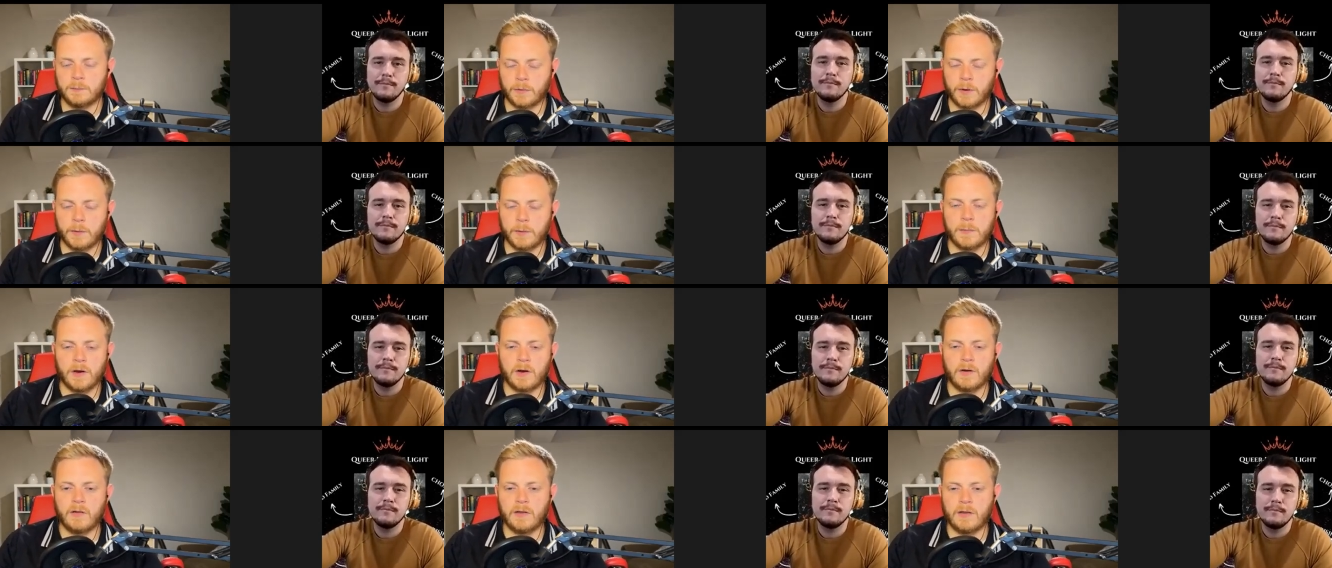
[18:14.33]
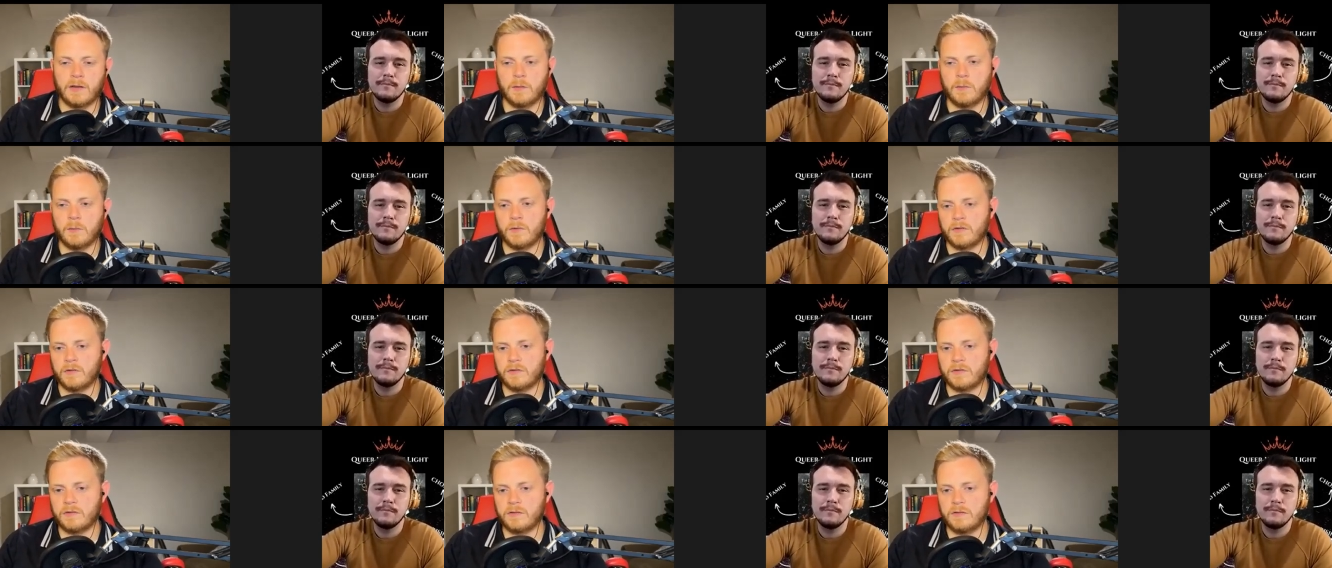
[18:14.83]
Speaker 1: primarily it
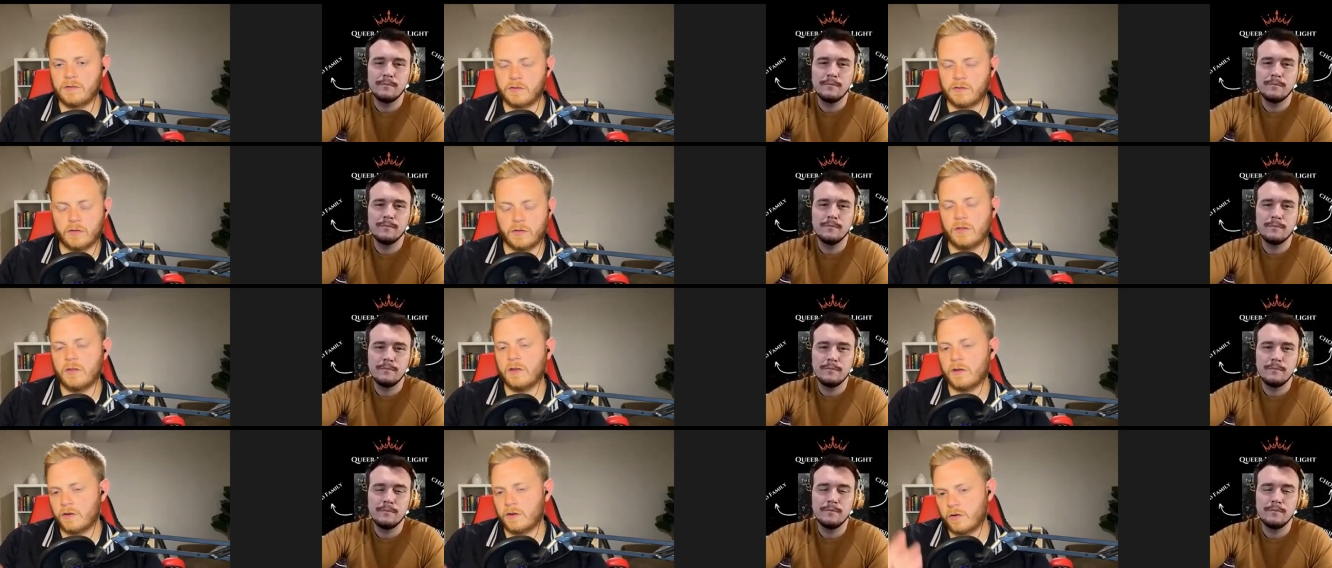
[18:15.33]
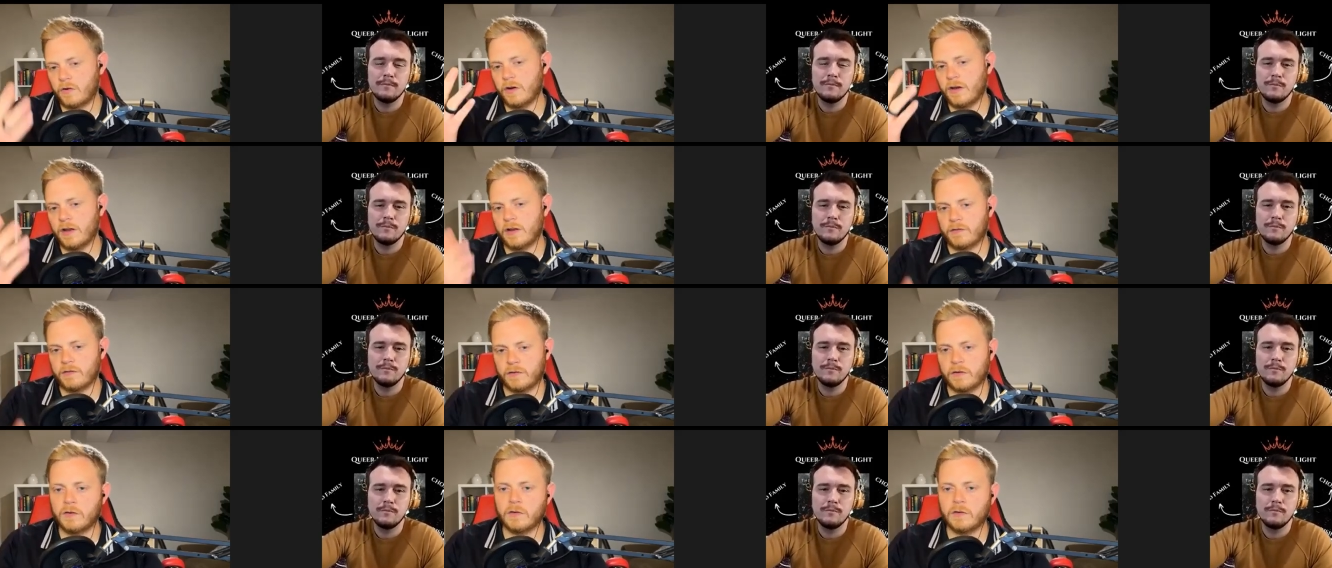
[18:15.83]
was the
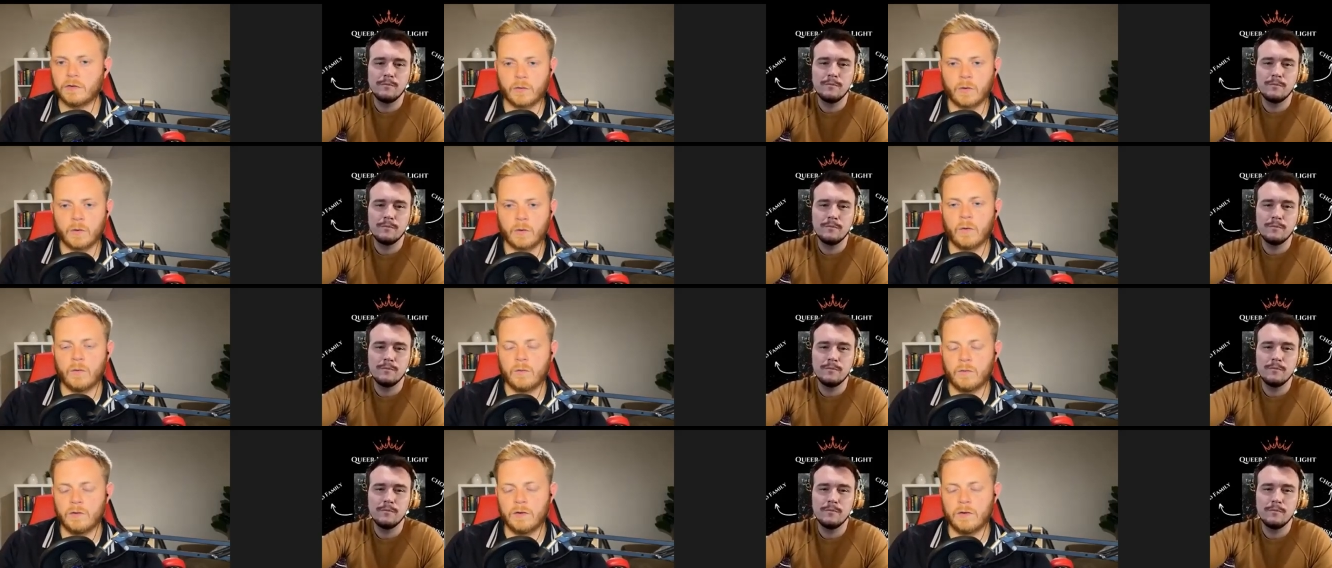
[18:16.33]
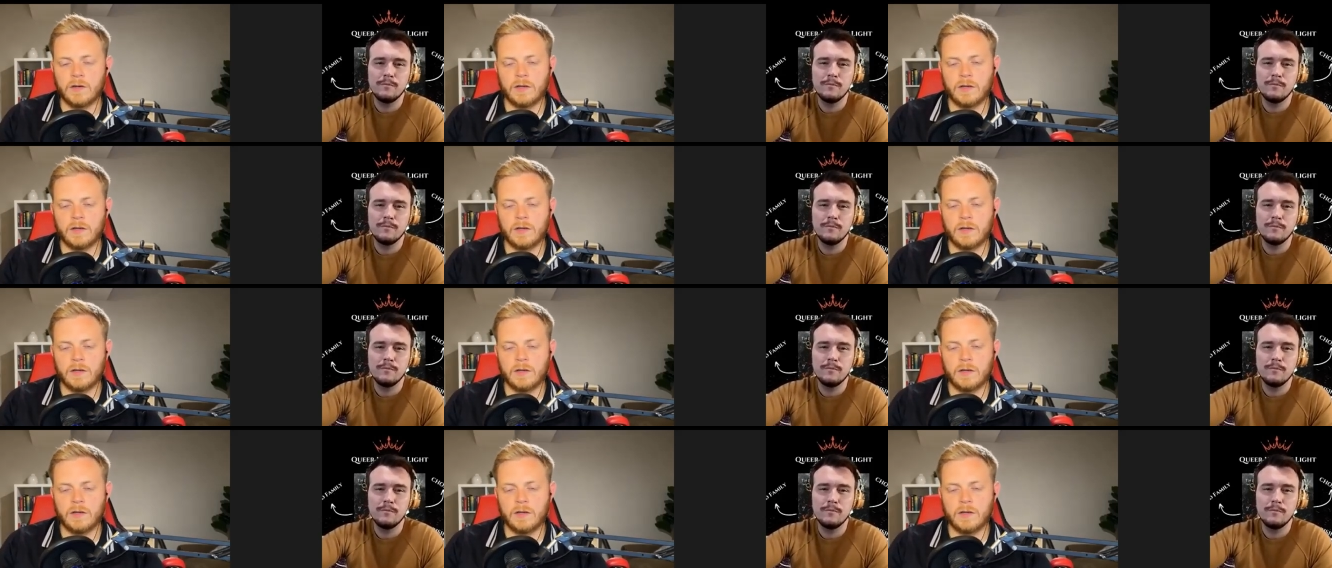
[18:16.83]
creative control,